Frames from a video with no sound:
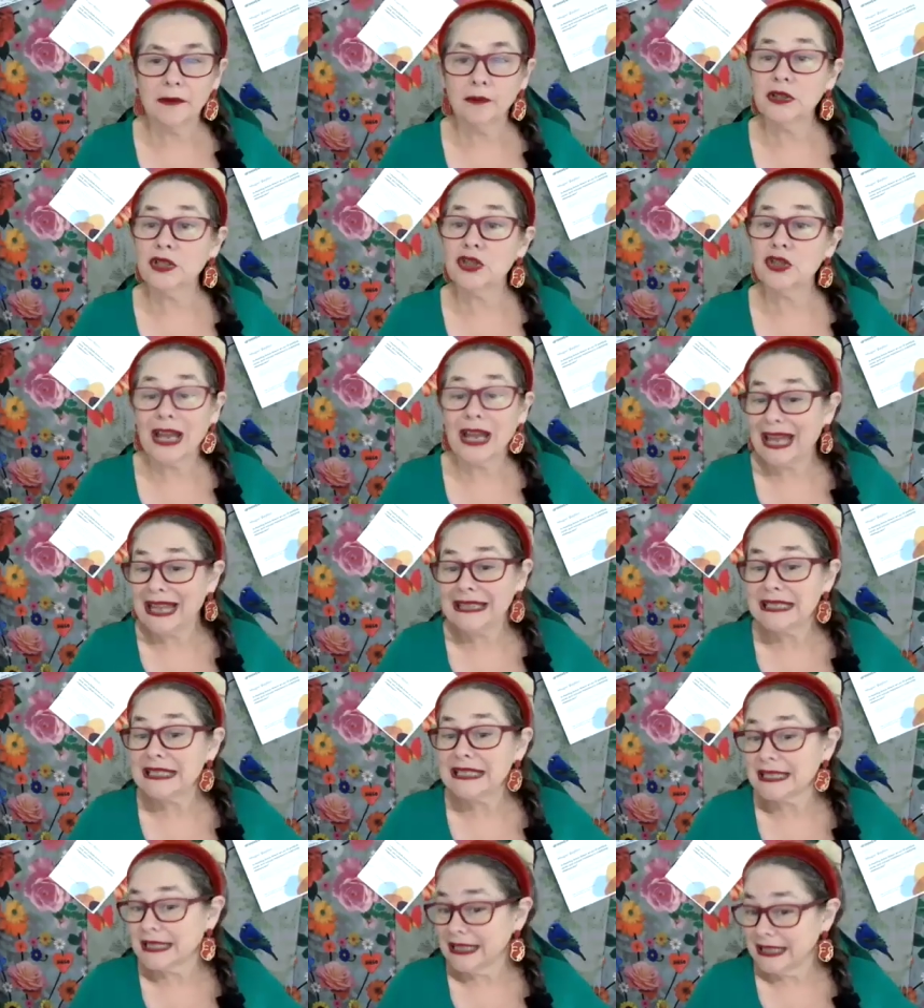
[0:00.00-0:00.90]
which I
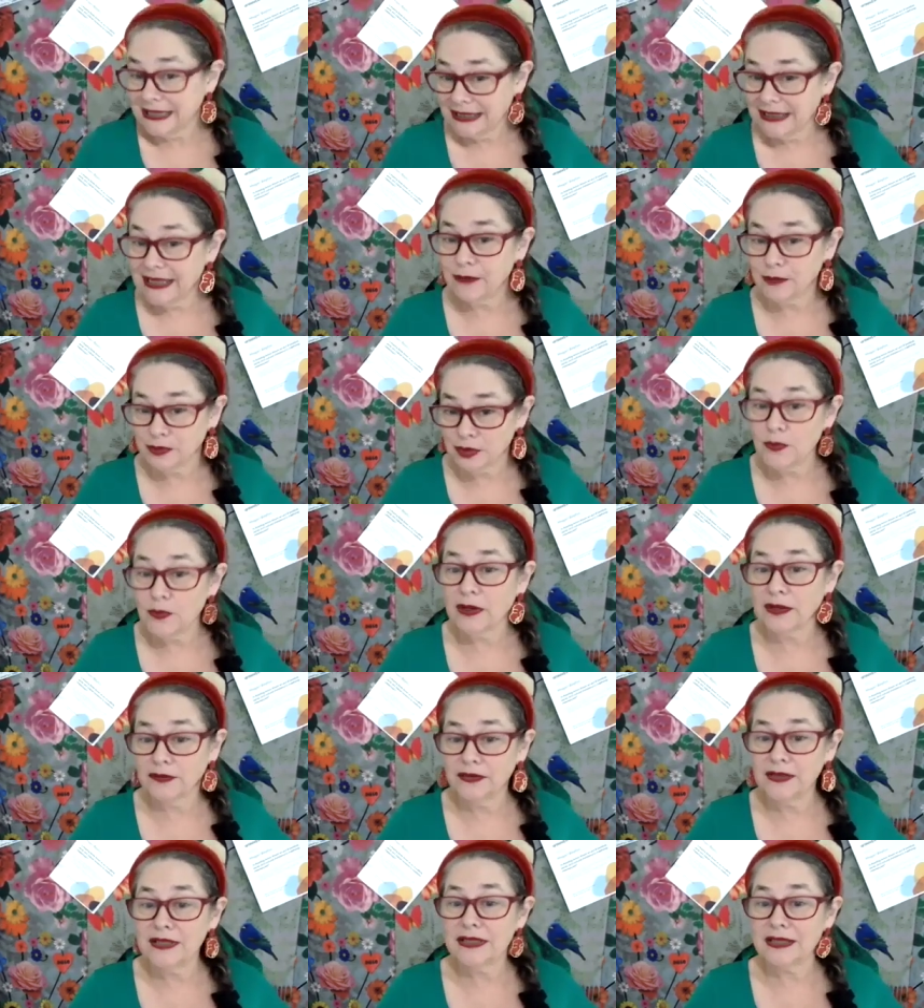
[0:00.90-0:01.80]
hadn't seen. That was one
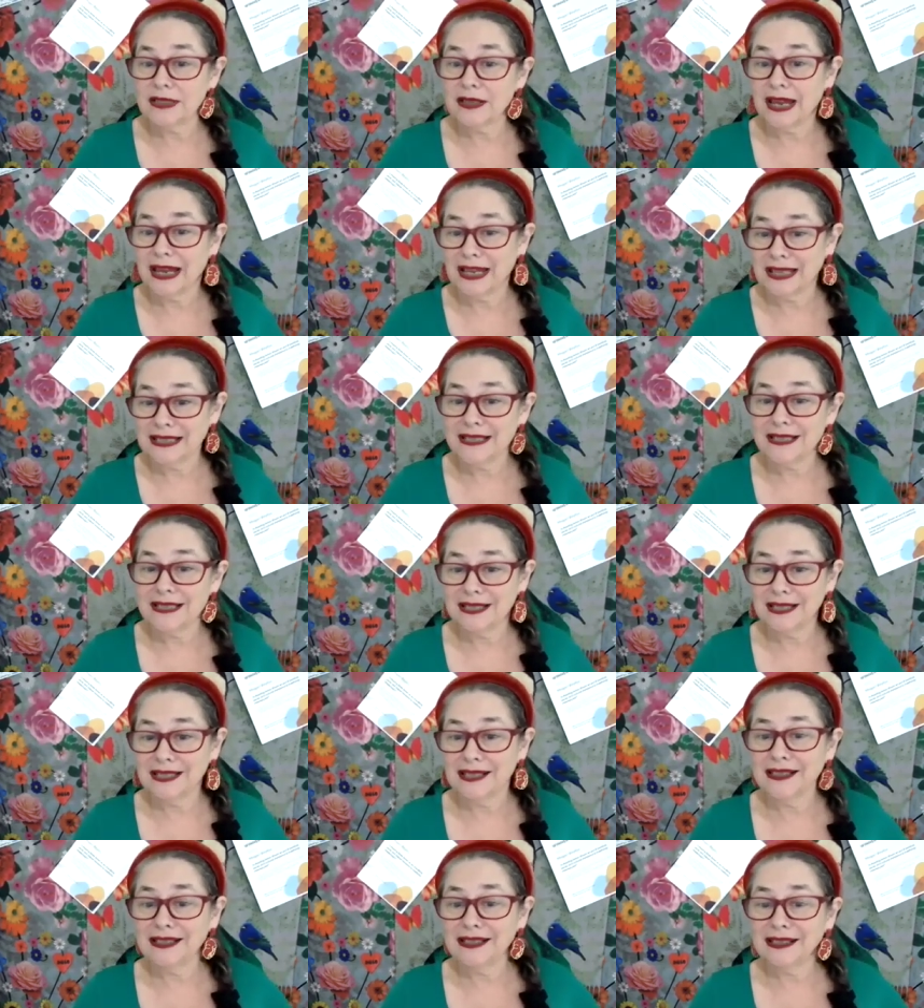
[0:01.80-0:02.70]
of his that I hadn't
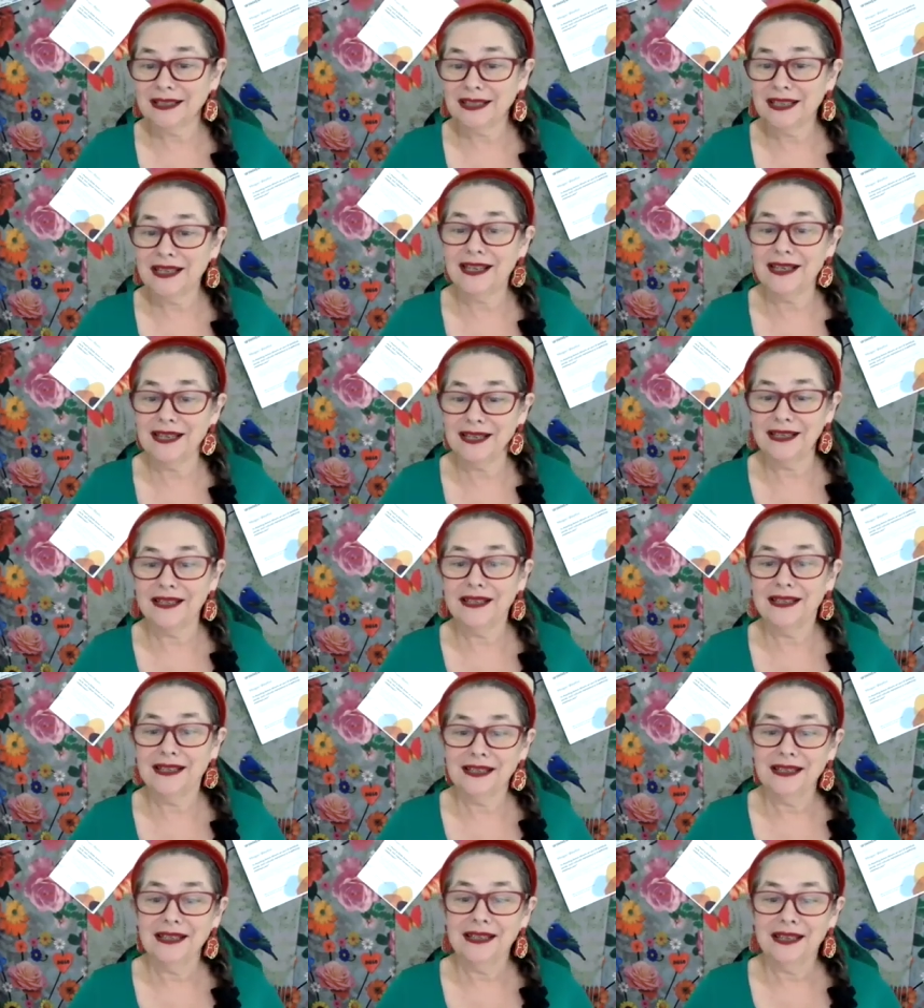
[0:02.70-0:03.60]
seen. Yeah.
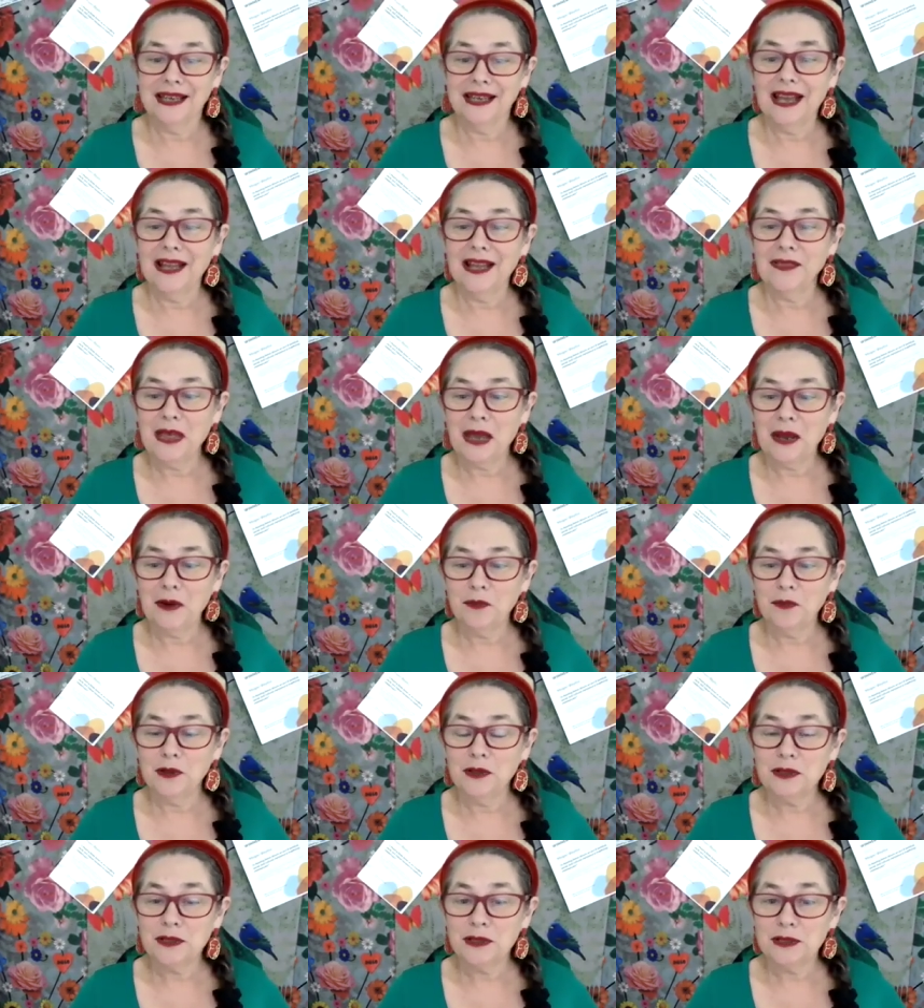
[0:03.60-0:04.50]
And that was